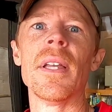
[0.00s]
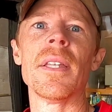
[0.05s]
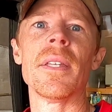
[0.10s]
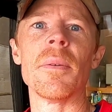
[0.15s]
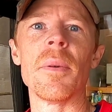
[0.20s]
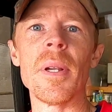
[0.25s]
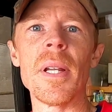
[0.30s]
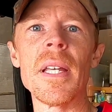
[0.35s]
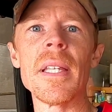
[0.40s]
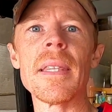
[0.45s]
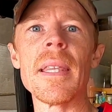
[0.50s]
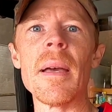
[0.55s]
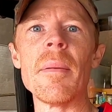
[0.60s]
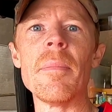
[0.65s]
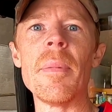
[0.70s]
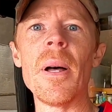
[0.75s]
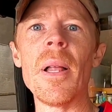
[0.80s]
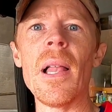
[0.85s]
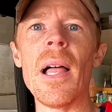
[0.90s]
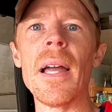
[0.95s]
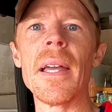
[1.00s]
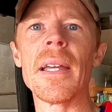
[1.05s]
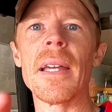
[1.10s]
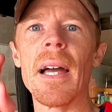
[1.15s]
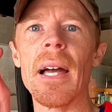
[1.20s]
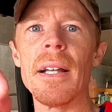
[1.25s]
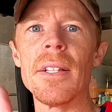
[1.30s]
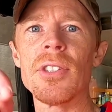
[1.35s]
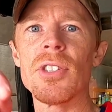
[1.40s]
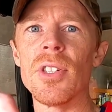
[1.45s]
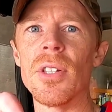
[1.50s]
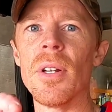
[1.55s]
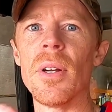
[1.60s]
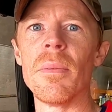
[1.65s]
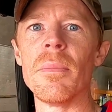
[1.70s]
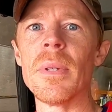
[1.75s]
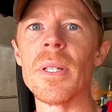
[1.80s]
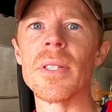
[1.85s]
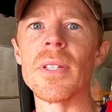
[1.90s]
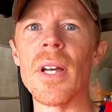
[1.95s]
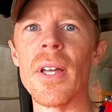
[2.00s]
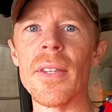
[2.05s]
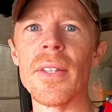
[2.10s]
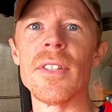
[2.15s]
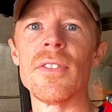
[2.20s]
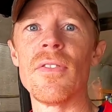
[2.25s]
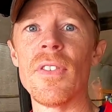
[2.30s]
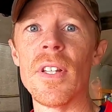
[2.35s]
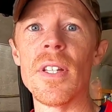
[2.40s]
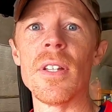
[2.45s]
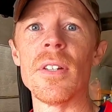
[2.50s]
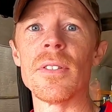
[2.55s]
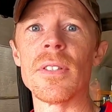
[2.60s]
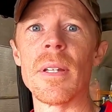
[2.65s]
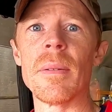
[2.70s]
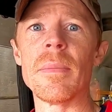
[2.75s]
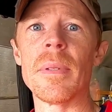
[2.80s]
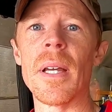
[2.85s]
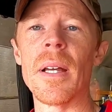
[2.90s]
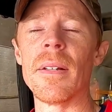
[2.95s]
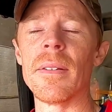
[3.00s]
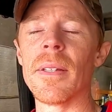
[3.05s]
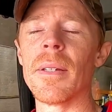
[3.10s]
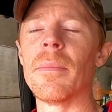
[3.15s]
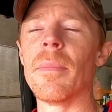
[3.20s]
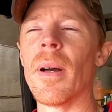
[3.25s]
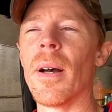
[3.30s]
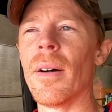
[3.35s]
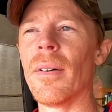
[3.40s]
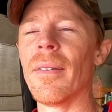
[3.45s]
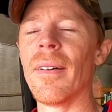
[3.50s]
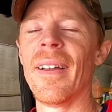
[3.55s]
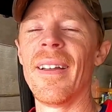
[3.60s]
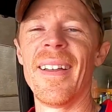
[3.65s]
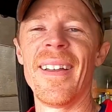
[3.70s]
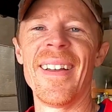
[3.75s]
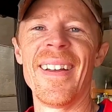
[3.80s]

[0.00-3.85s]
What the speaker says: You want to hit that bell icon so you don't miss all these videos I'm telling you about.